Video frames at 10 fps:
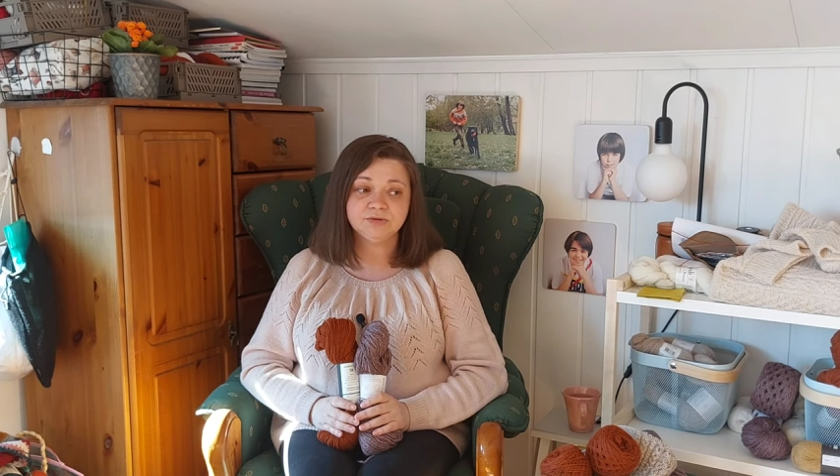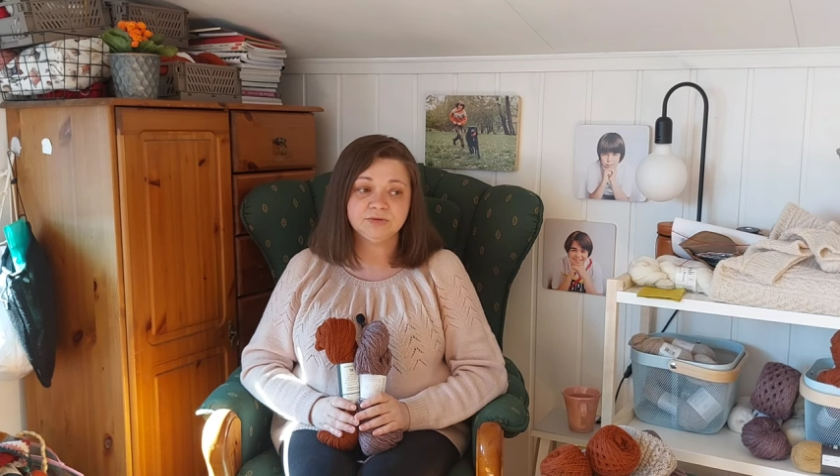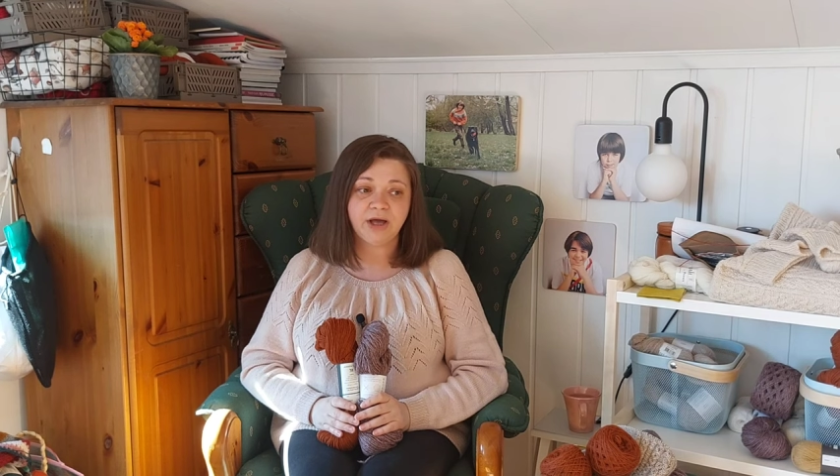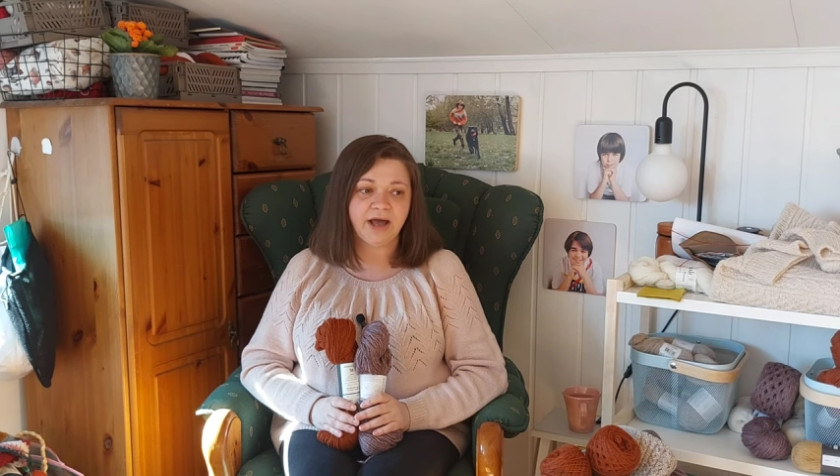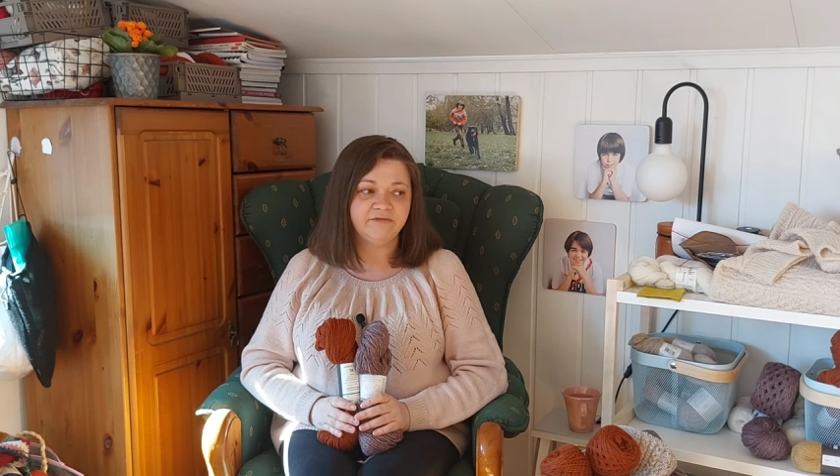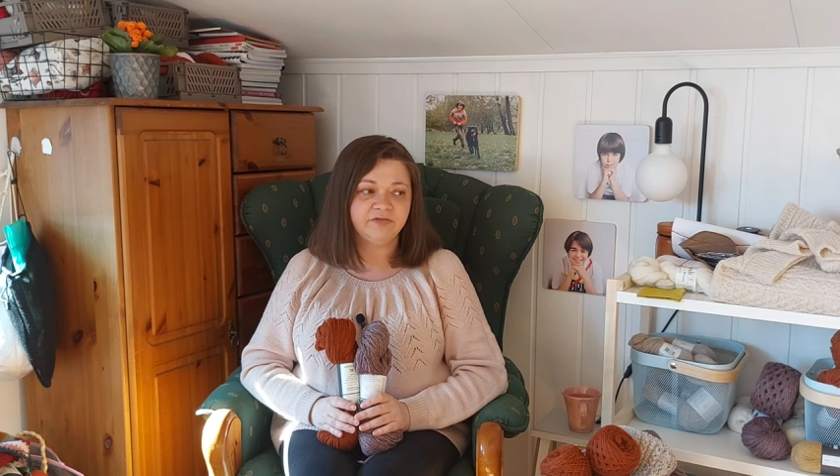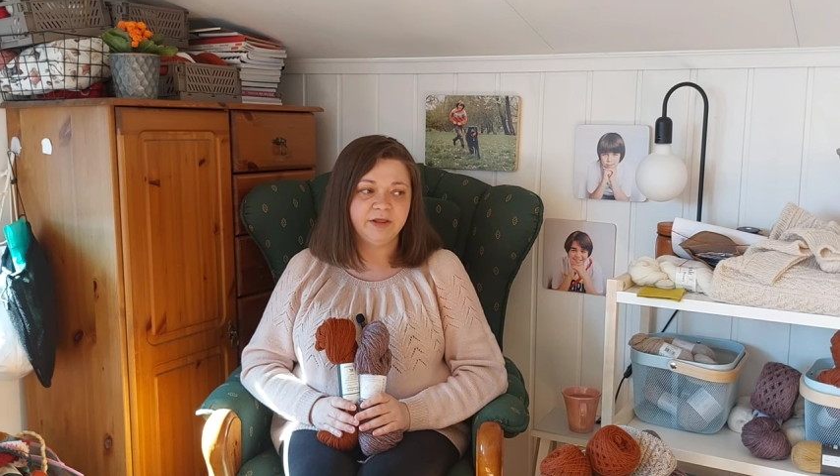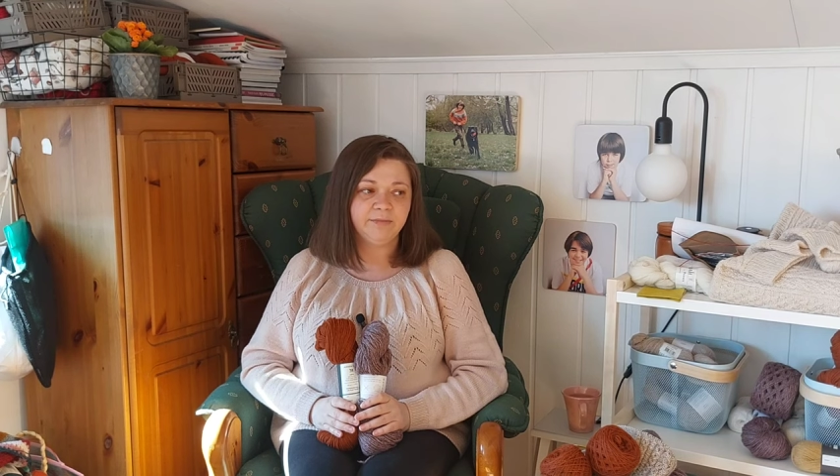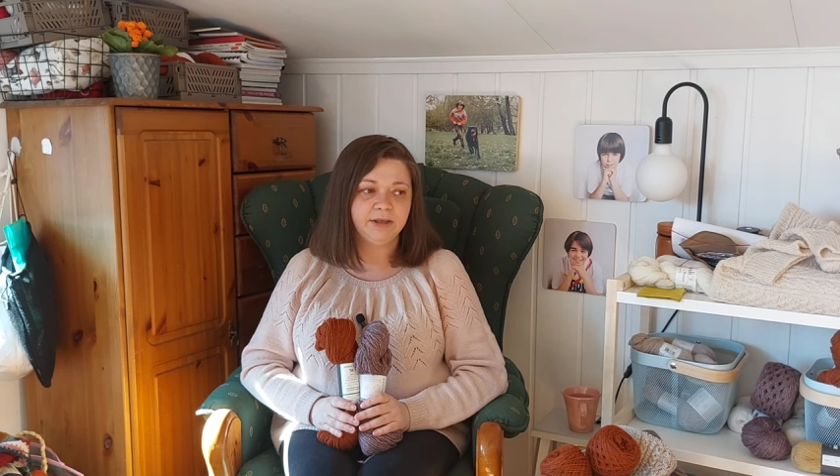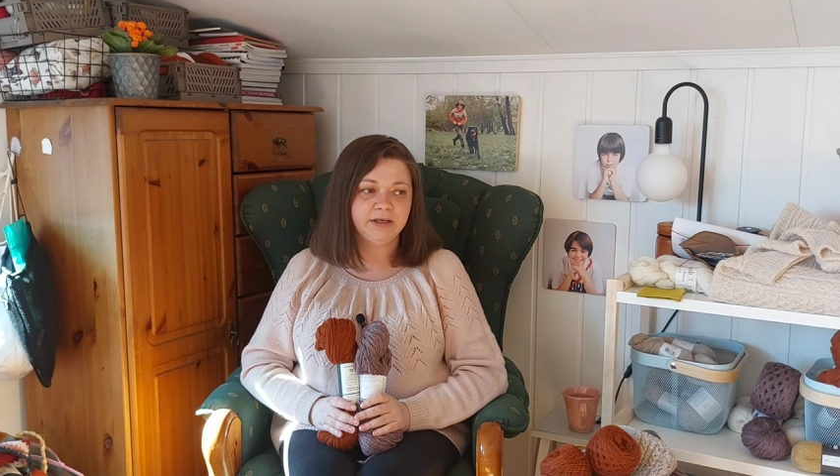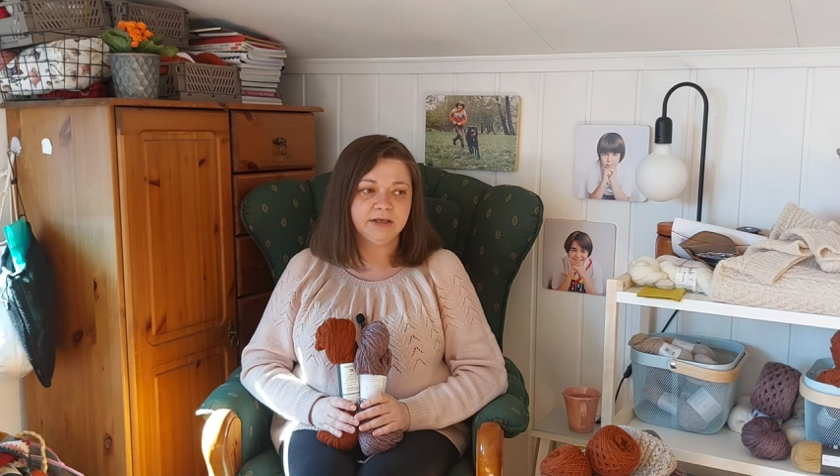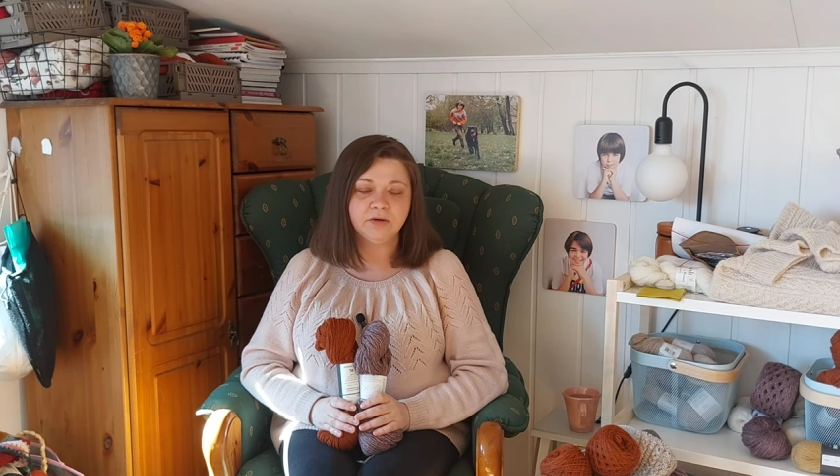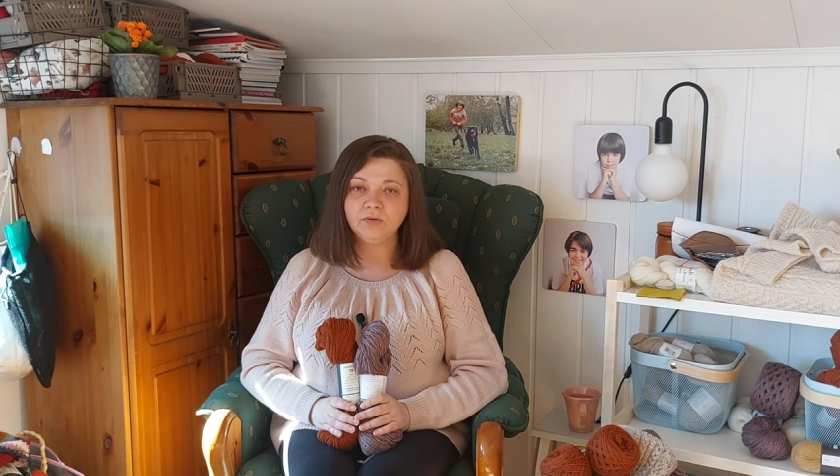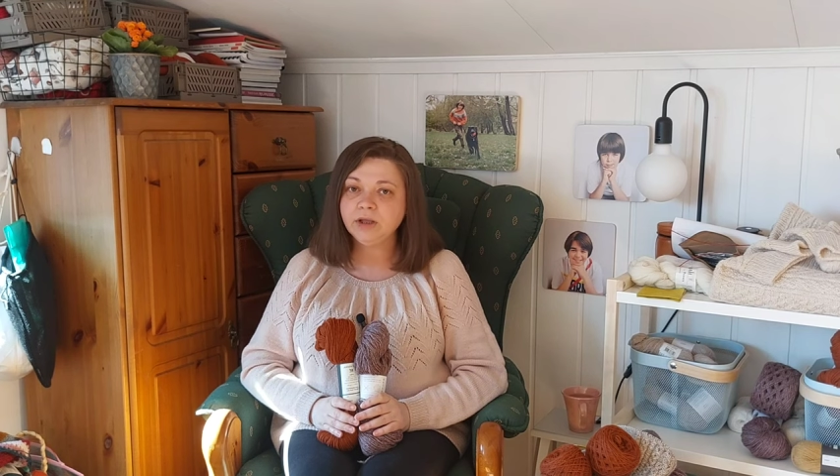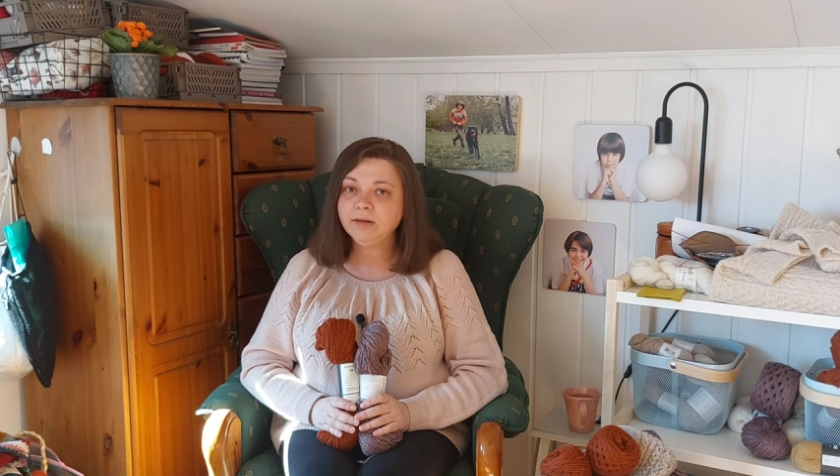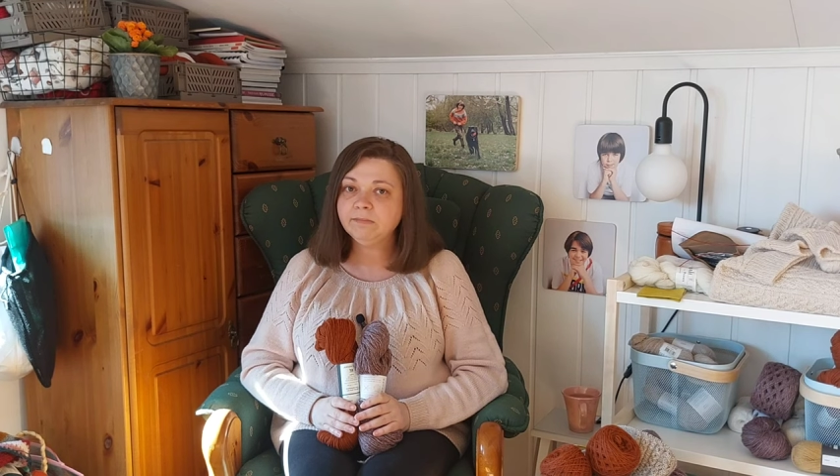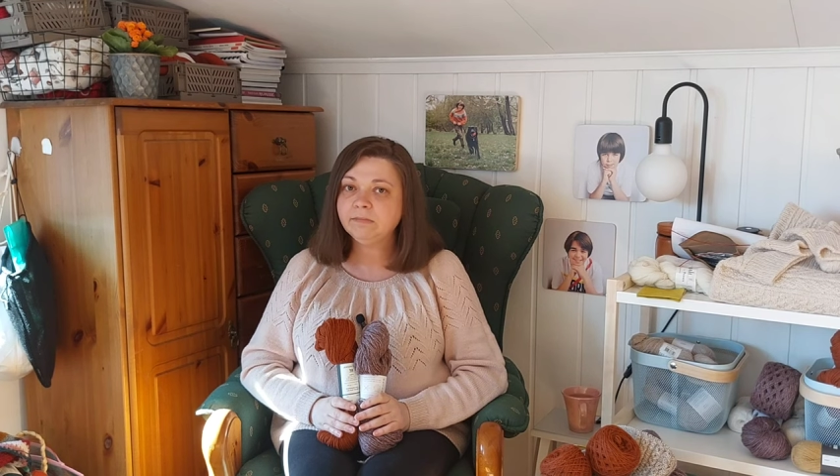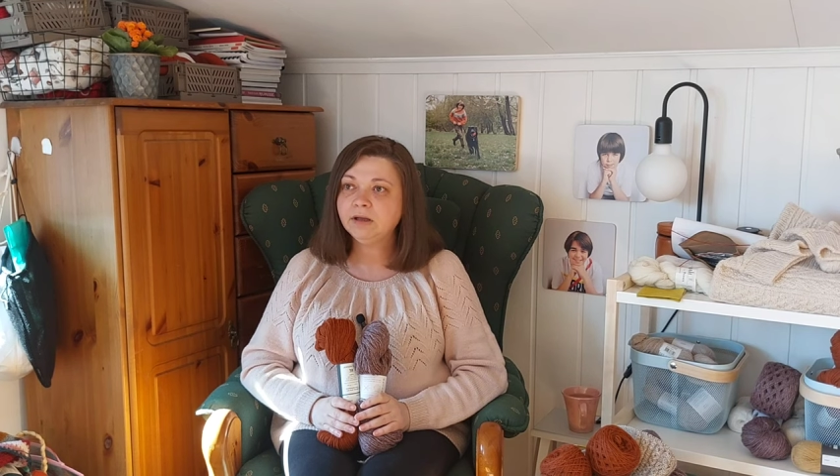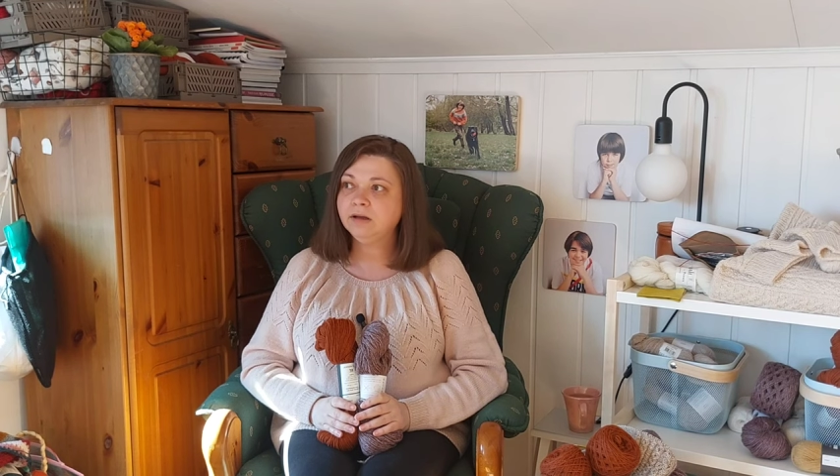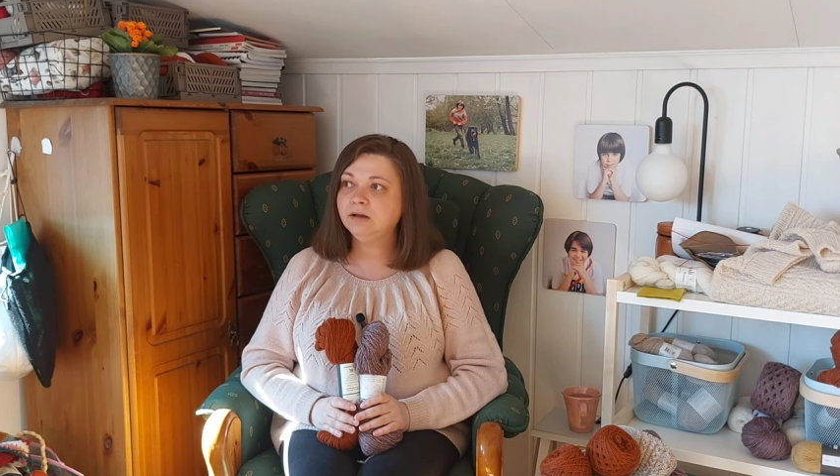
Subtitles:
to have them in cream,